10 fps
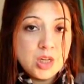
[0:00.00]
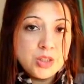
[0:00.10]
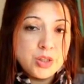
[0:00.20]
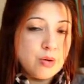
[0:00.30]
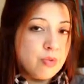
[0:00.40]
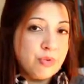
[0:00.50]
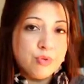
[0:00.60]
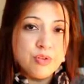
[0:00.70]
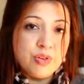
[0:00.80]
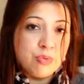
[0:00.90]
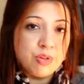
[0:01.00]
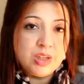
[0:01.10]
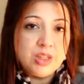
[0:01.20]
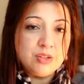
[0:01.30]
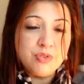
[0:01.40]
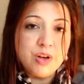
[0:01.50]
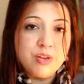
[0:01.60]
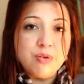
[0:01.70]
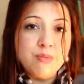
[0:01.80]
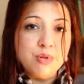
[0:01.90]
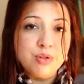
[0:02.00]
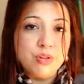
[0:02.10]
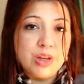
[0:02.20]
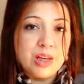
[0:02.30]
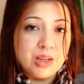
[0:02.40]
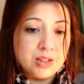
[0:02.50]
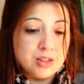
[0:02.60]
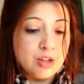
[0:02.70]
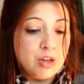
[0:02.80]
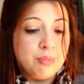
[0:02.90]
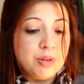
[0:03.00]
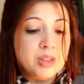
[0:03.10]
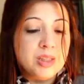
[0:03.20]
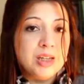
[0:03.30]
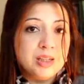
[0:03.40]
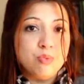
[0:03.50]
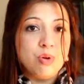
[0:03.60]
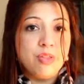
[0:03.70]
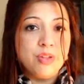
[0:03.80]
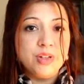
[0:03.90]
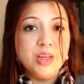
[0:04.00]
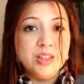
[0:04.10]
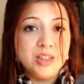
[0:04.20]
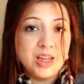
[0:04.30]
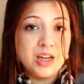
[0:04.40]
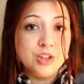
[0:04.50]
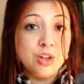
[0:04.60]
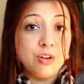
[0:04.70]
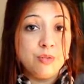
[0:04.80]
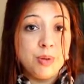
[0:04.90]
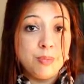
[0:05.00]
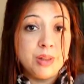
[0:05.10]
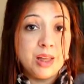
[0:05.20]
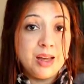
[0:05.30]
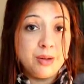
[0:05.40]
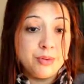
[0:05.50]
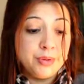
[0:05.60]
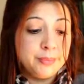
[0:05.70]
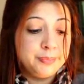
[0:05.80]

So, of course, if anyone needs further input on that, let us know, because that is one that tends to catch a lot of people out.